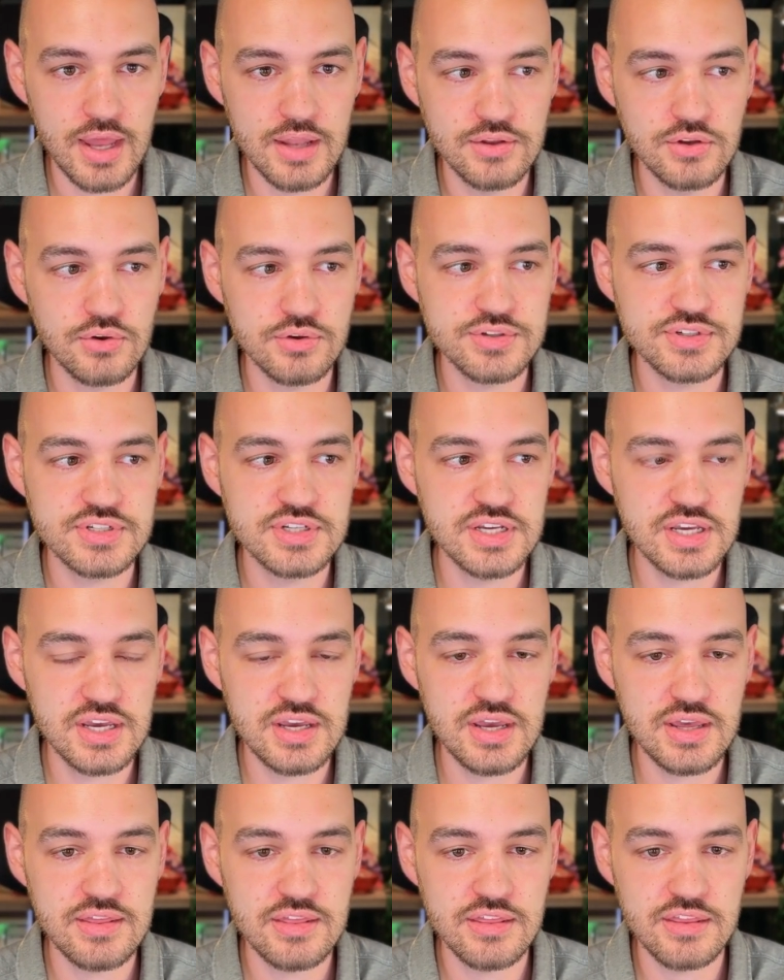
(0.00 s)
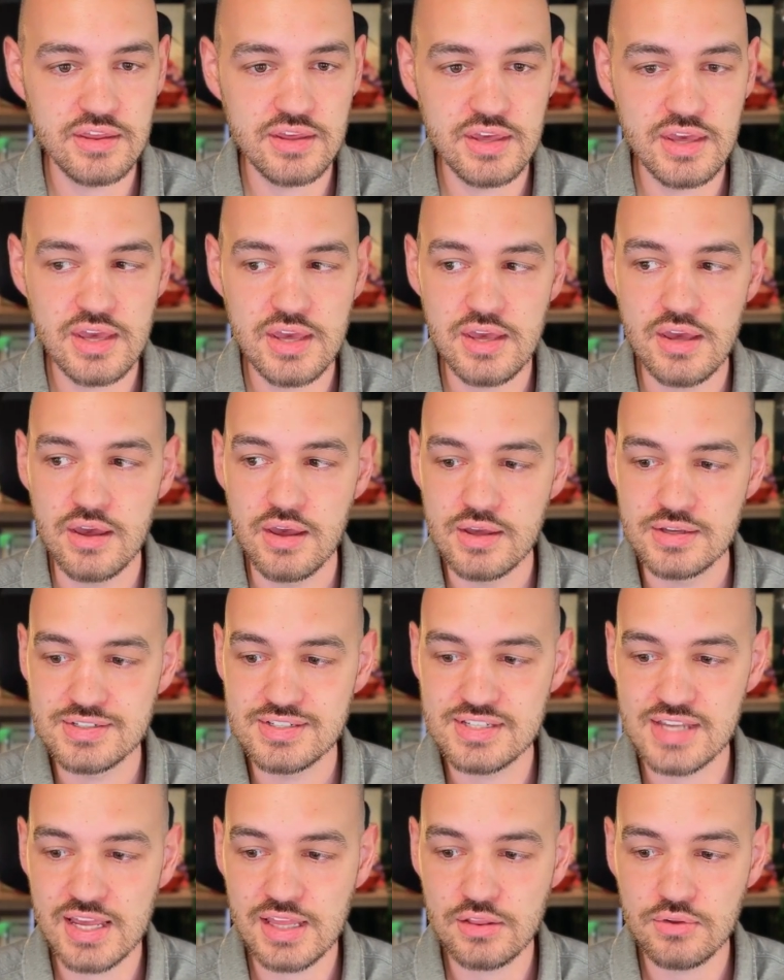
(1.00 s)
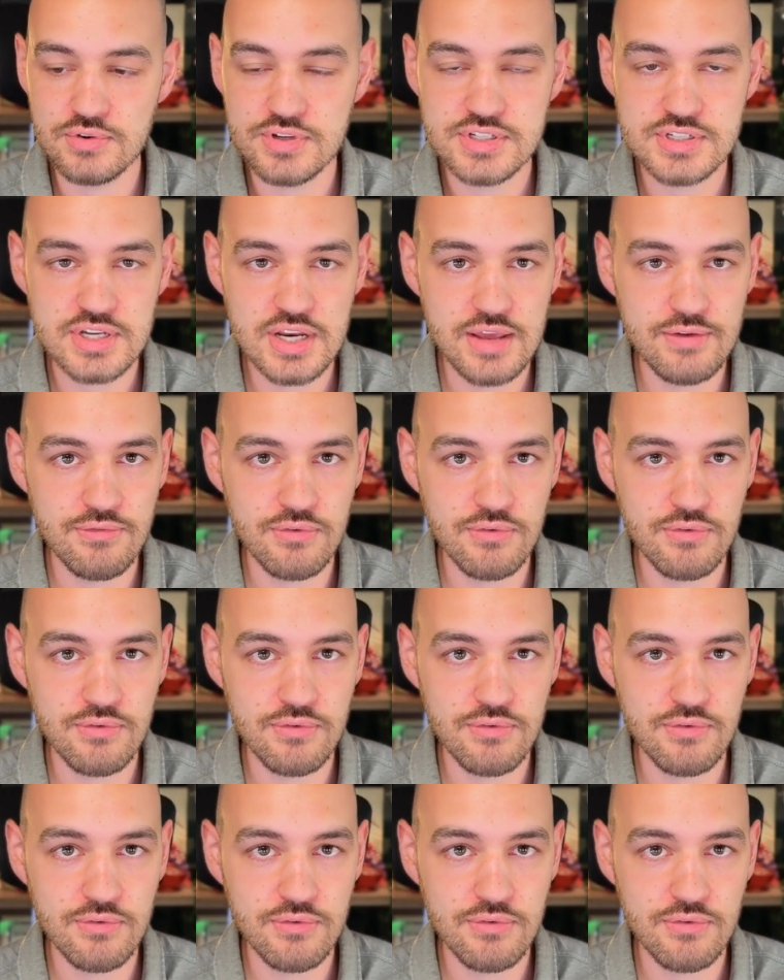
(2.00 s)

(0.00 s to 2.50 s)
and you'll see the St. Louis City